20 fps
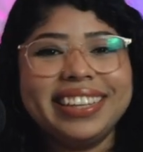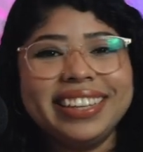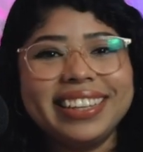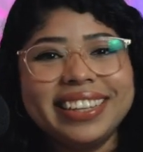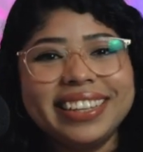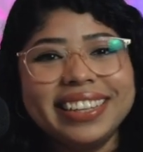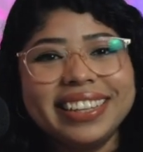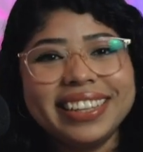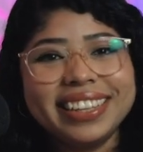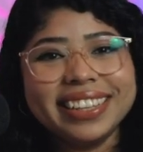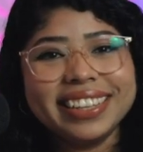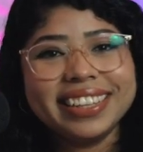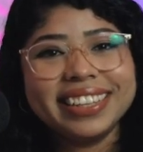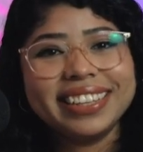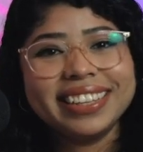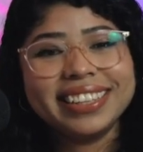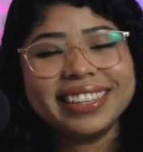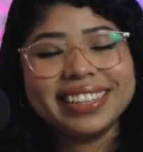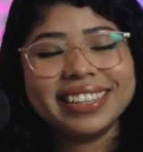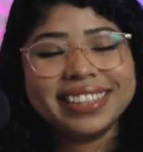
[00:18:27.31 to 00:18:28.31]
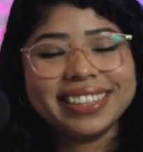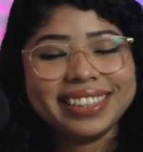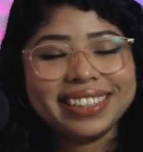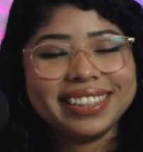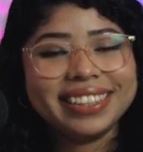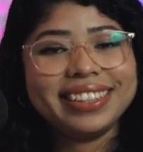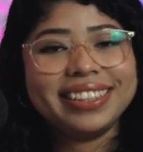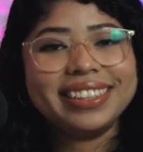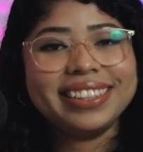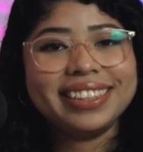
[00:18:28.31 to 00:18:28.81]

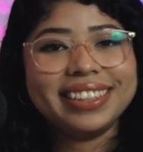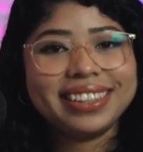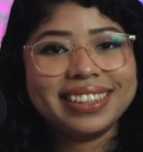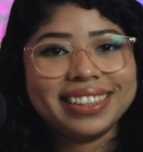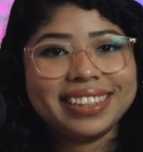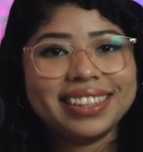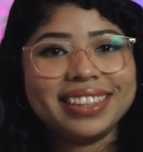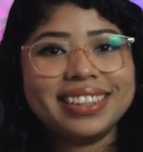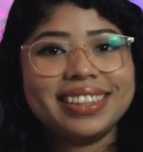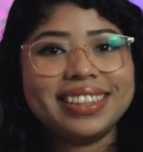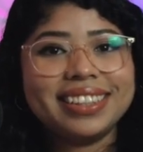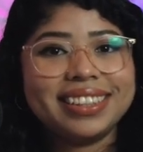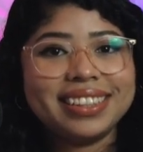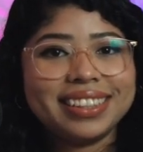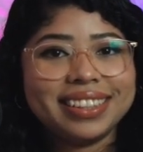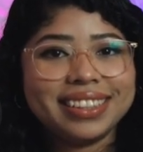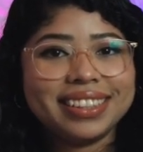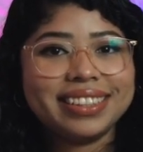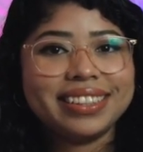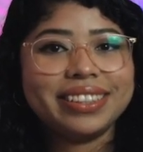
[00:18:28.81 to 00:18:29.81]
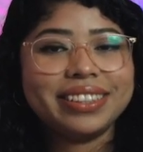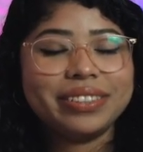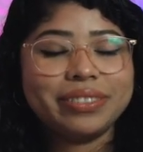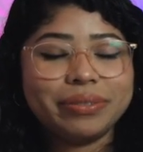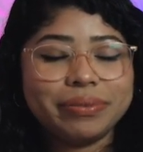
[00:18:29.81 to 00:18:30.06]
The person shown says nothing.